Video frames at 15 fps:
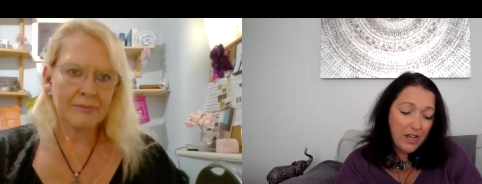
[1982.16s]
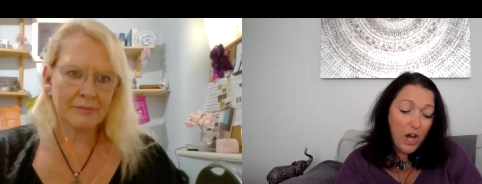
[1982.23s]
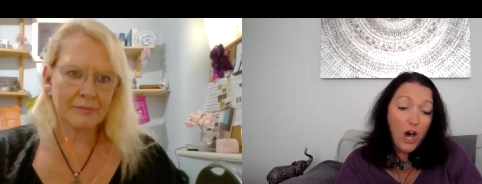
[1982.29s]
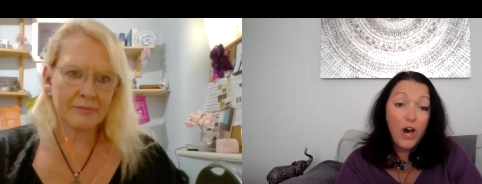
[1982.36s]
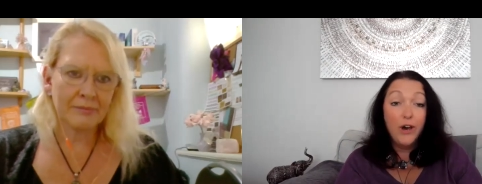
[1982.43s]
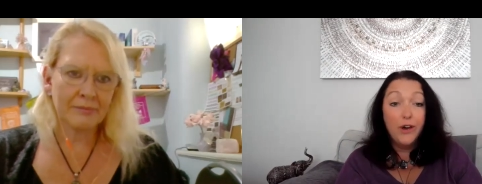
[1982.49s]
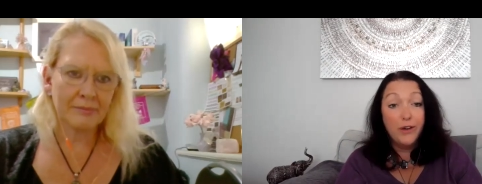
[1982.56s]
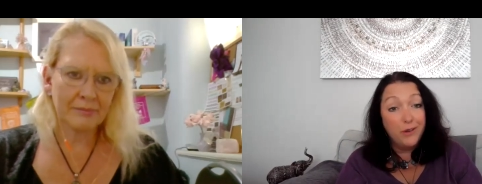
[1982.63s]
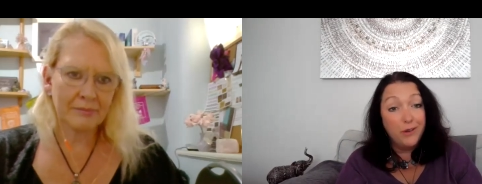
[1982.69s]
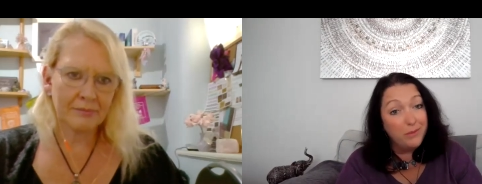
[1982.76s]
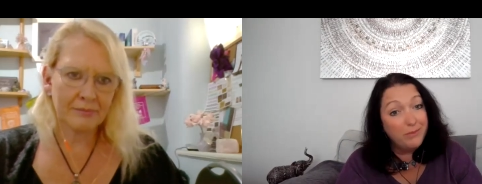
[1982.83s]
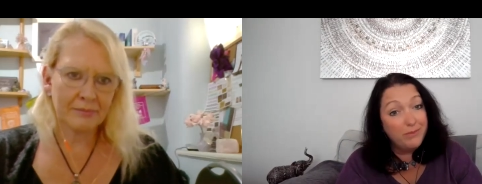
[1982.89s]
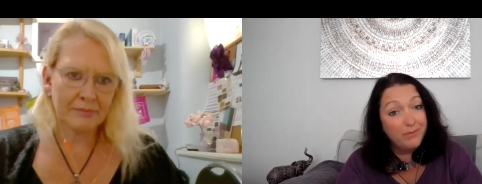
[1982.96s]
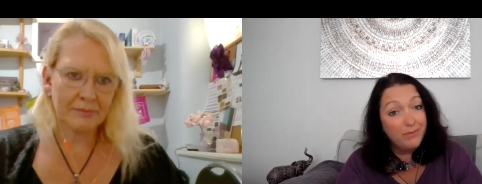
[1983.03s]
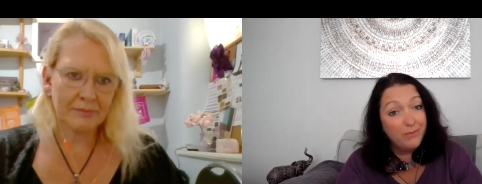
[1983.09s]

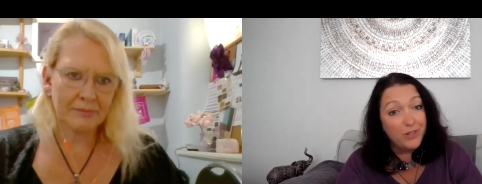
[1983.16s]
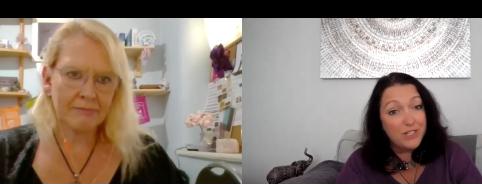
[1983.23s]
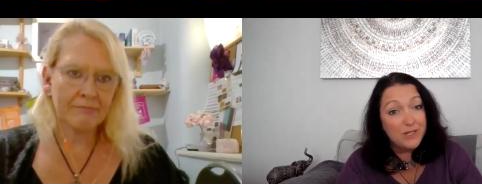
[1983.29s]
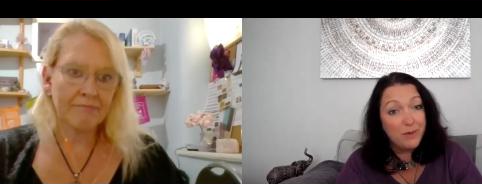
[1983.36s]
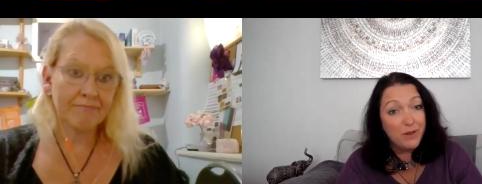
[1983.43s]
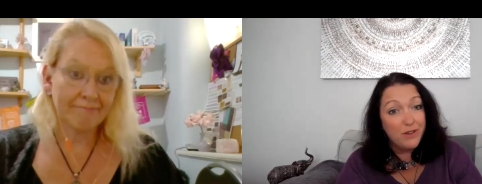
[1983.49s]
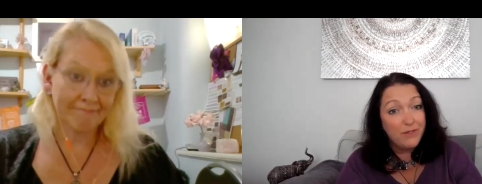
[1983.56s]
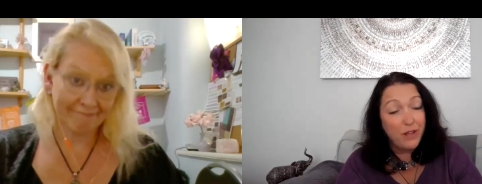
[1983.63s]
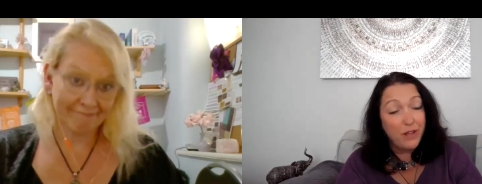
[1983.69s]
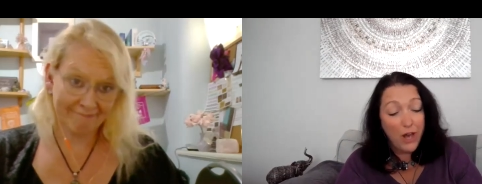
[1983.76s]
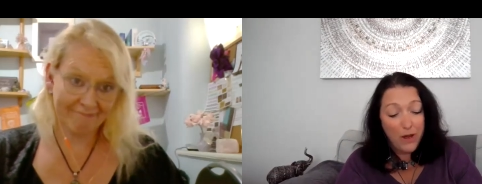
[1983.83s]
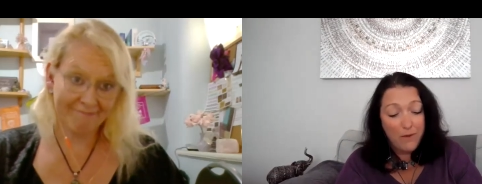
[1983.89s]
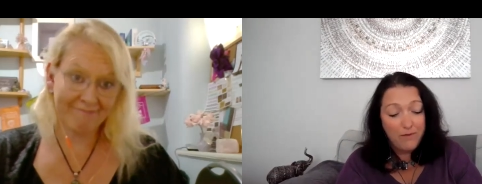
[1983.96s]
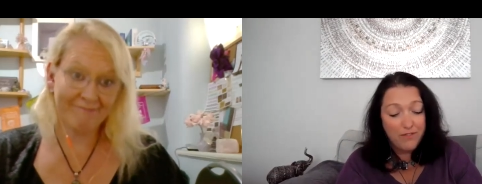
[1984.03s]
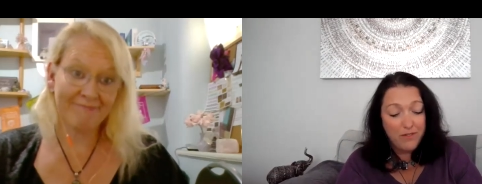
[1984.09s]
Speaker 1: home, which is beautiful.
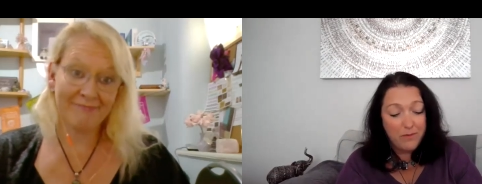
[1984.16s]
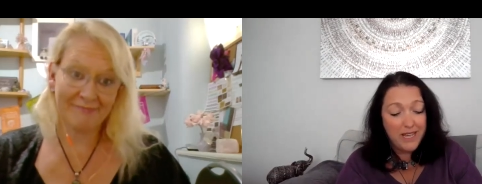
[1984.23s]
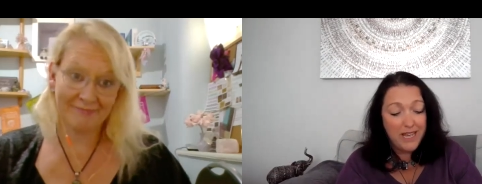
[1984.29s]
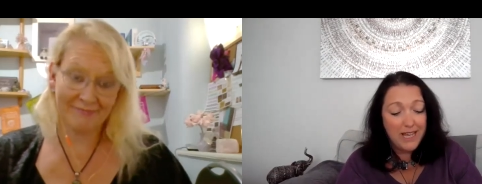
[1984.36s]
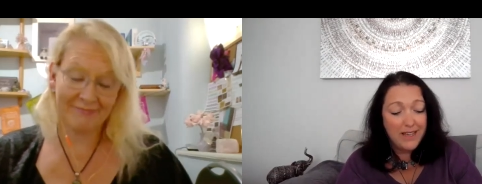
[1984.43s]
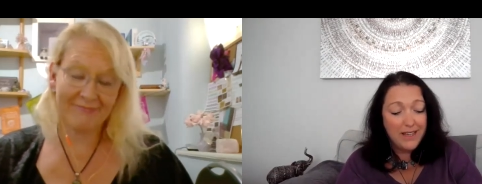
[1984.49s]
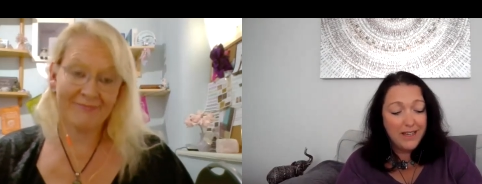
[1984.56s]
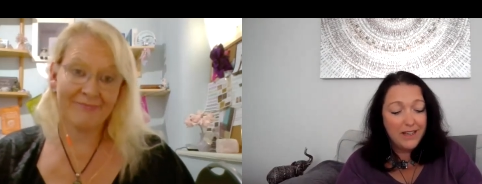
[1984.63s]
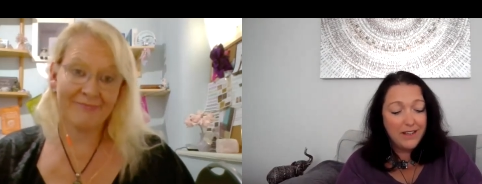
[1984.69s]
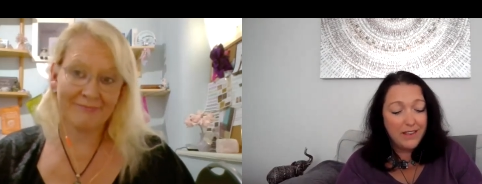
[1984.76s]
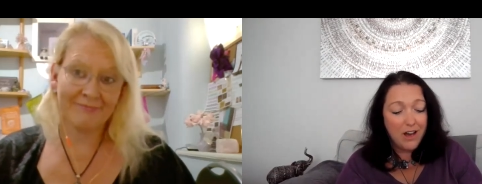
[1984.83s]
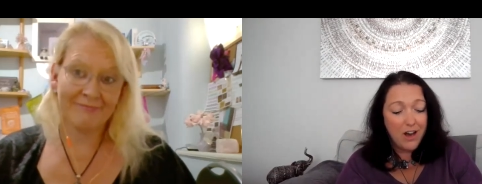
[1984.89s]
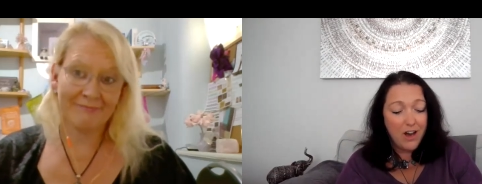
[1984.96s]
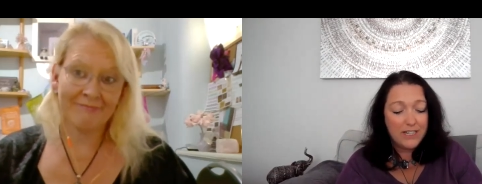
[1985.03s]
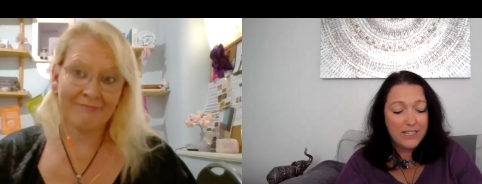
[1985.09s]
Mm-hmm. Home for me,
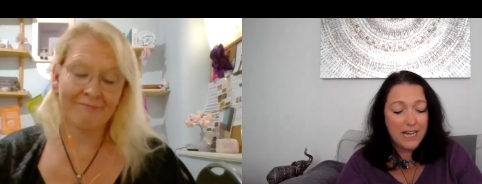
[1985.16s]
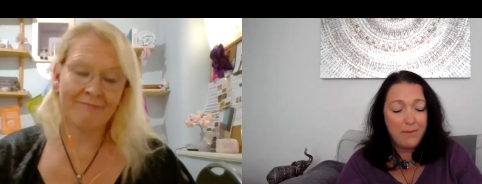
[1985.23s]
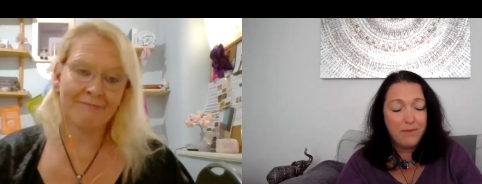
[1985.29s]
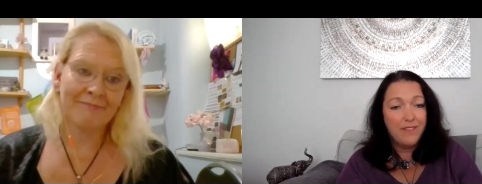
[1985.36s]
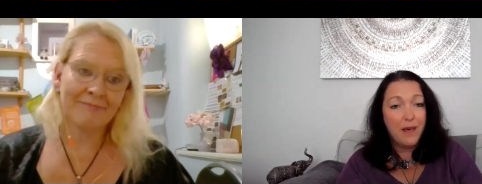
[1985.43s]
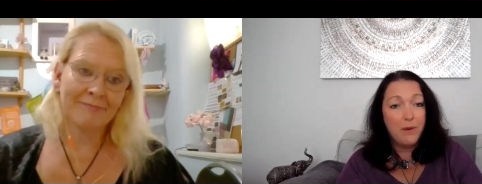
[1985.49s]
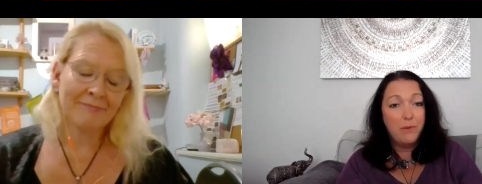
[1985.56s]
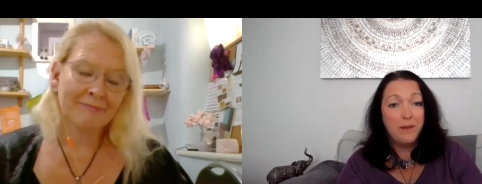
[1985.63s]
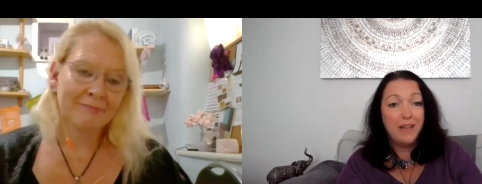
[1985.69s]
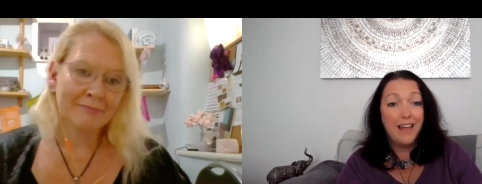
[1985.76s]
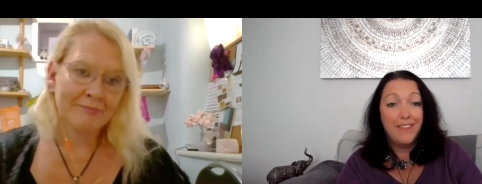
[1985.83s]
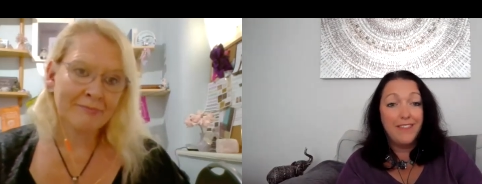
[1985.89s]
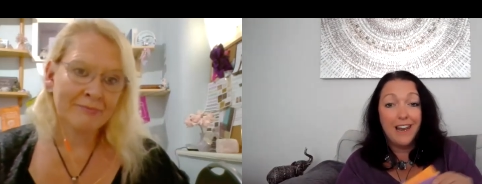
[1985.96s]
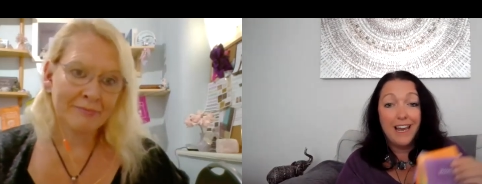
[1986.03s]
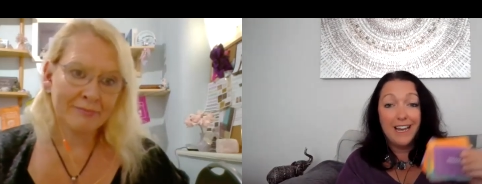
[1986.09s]
the archetype for that would be
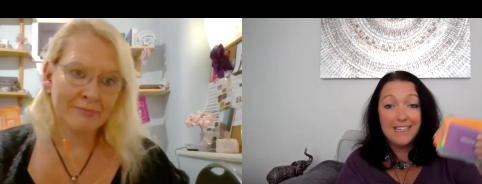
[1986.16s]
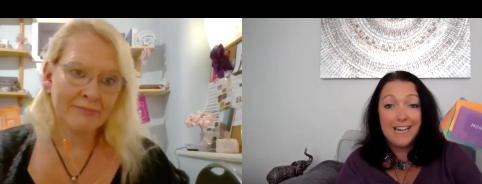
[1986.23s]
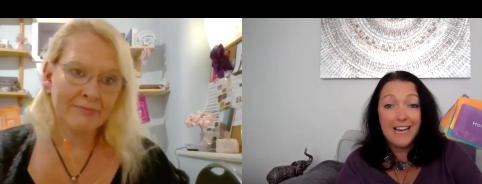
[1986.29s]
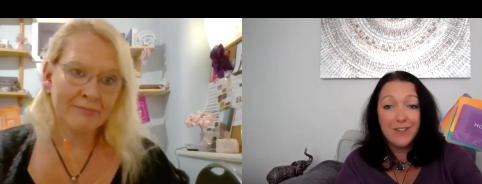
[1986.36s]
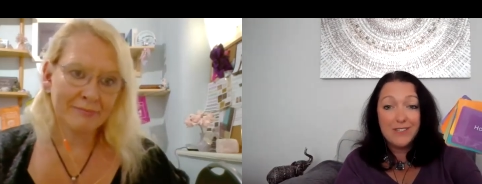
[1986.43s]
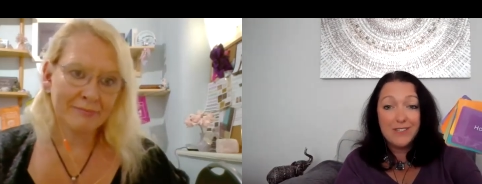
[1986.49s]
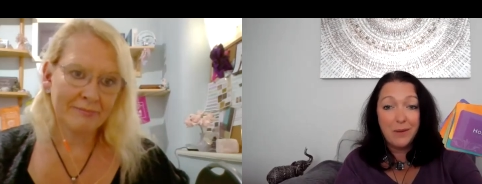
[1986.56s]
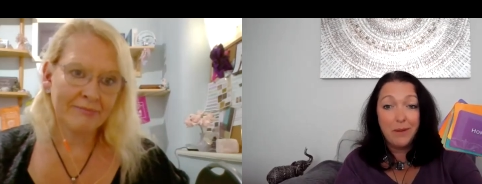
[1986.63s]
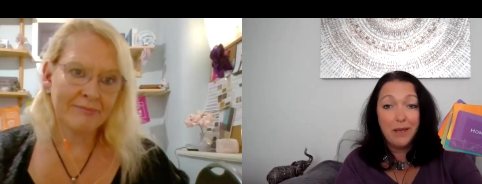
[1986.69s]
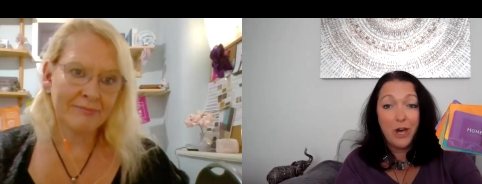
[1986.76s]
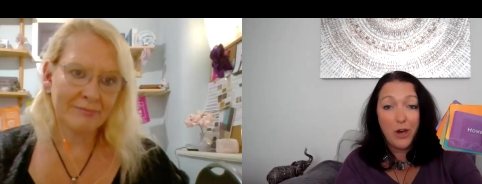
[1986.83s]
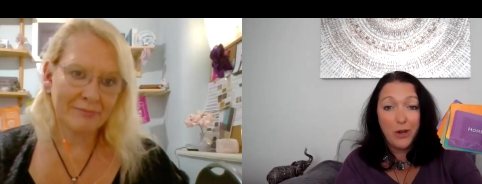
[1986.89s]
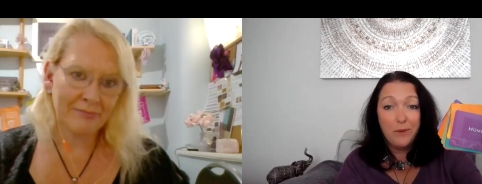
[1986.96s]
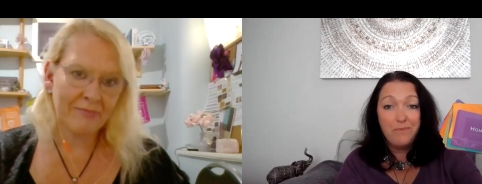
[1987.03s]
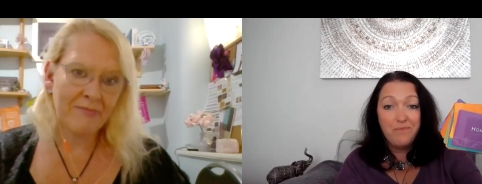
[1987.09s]
like the lighthouse coming
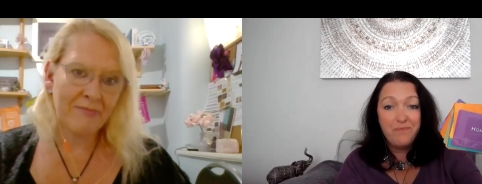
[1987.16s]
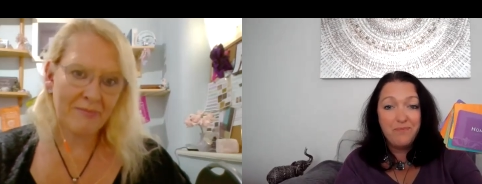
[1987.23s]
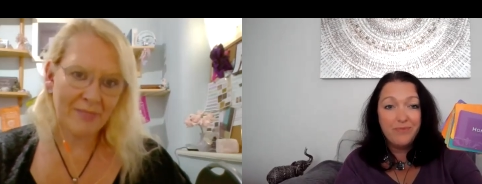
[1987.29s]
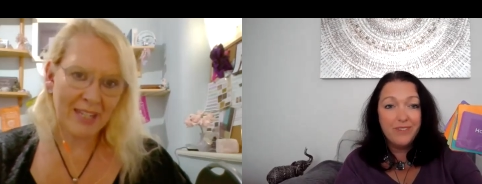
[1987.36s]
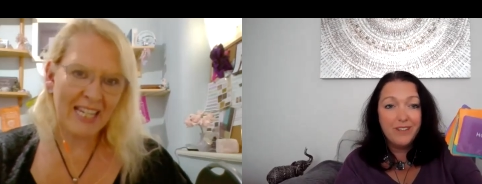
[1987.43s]
home.